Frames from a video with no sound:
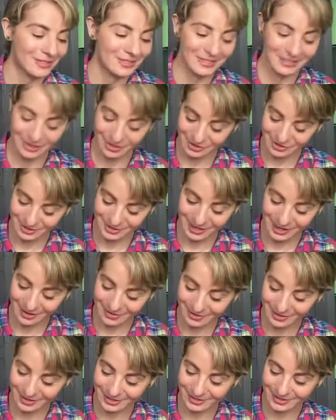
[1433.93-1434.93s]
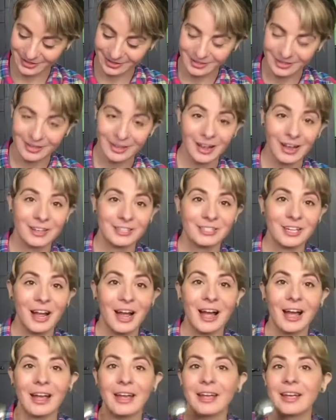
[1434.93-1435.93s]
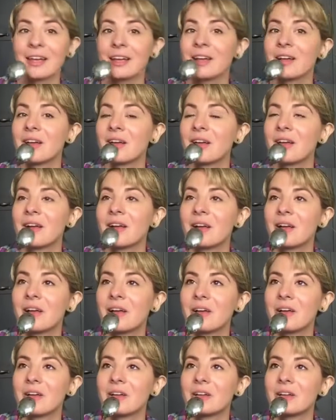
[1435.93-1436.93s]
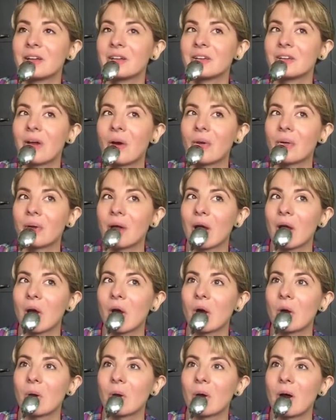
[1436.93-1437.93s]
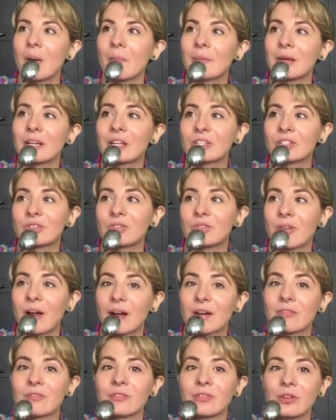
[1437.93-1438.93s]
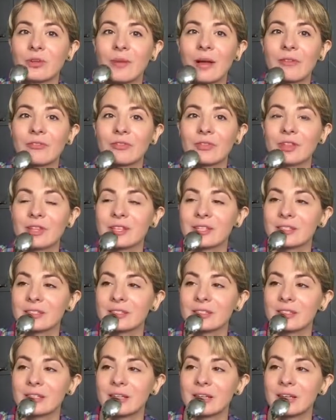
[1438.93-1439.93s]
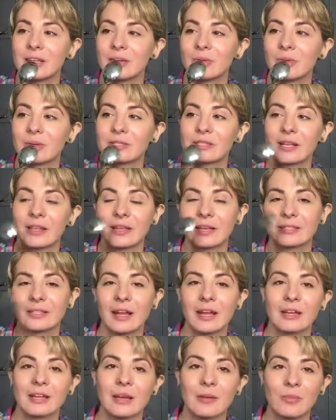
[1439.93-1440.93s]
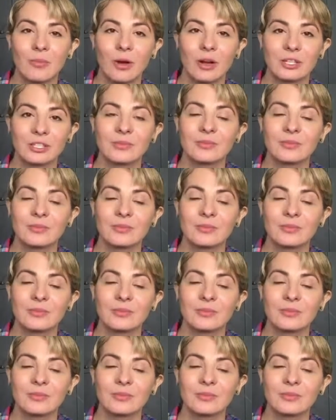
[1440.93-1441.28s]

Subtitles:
there was another siren. Gosh, I don't know. I'm going to try to film after this. Once I, tidy up,